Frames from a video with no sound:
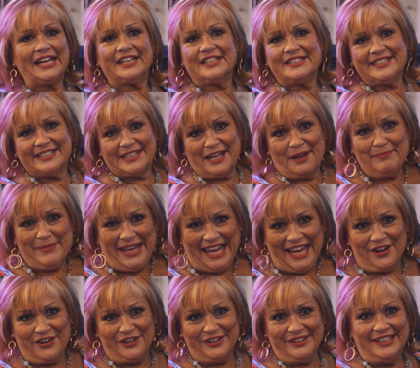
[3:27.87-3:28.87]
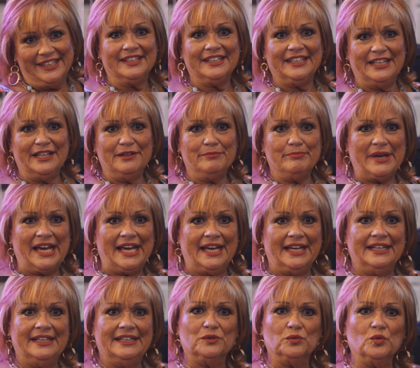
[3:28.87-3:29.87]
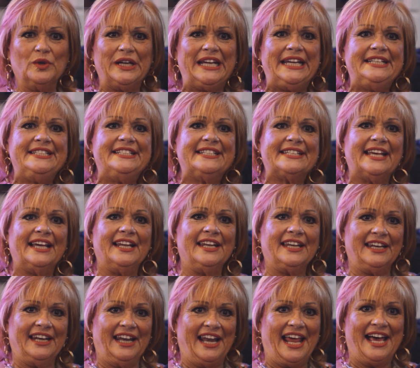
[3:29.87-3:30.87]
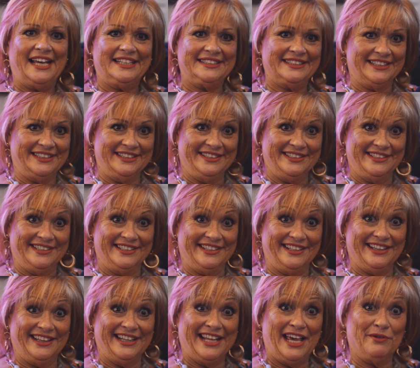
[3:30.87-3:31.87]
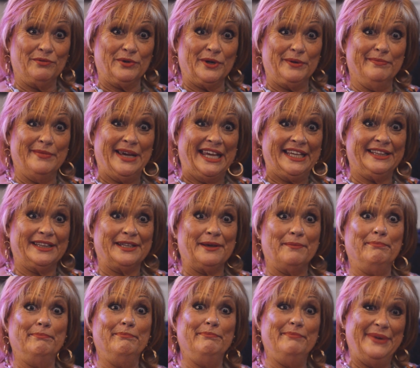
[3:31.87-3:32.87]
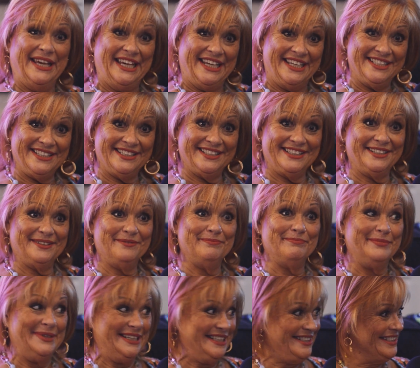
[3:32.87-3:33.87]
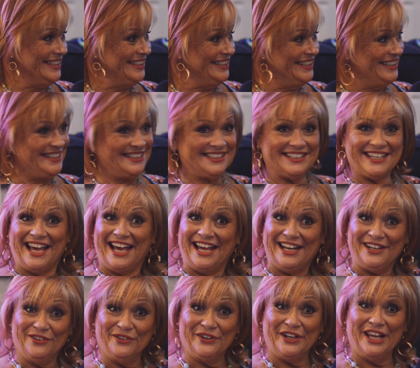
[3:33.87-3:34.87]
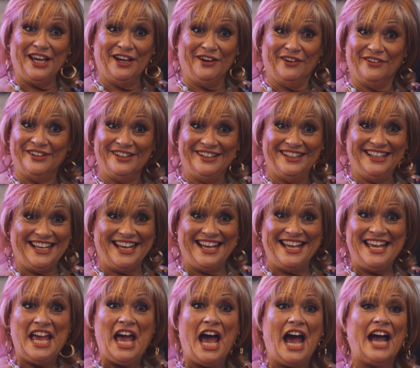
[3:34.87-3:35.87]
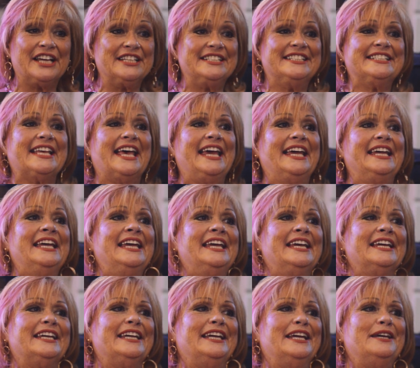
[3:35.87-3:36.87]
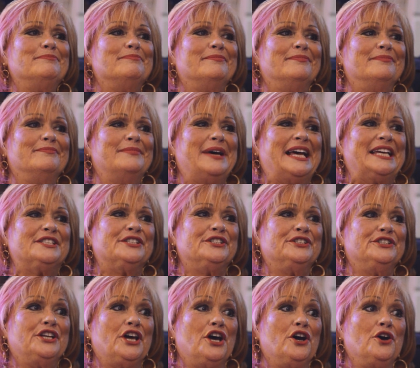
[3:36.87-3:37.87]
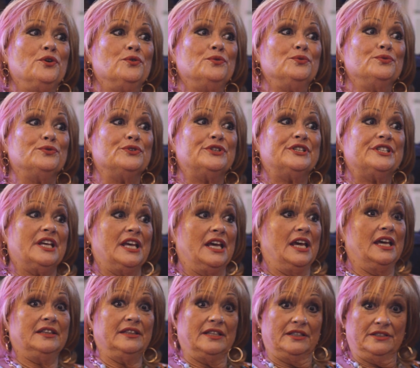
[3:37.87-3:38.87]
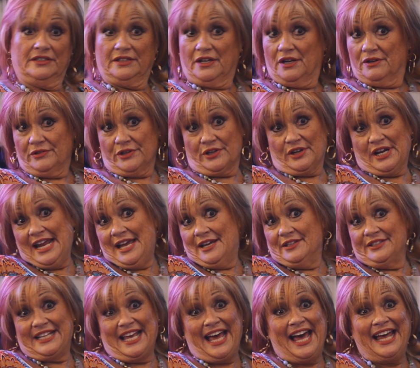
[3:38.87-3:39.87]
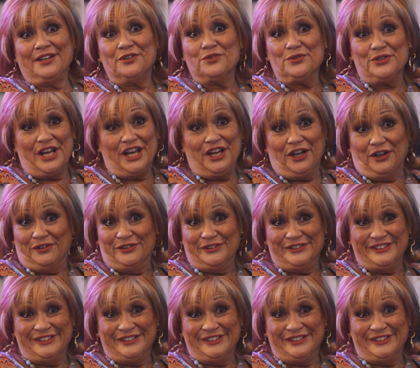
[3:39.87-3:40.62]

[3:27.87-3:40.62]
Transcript: could somehow get my weed selling license, that would make the best business. I don't know. I could say get my stones at the Stoner House. I don't know.